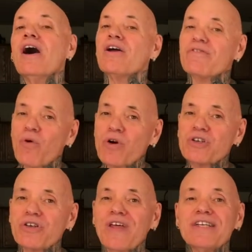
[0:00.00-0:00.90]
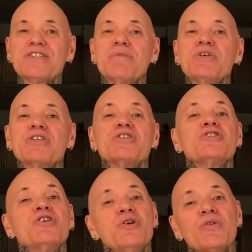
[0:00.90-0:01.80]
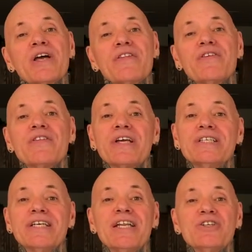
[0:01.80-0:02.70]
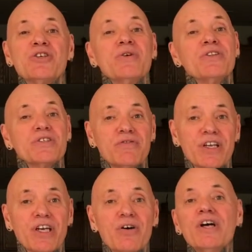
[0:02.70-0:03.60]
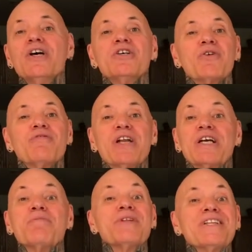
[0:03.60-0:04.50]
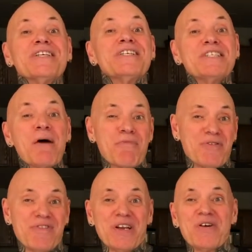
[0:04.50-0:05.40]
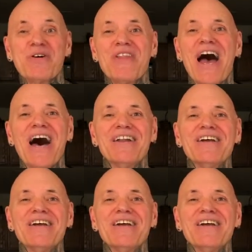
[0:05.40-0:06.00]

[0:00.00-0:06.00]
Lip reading: Unfortunately, that subject is too lengthy to get into in this video, so I've done a completely separate video on that.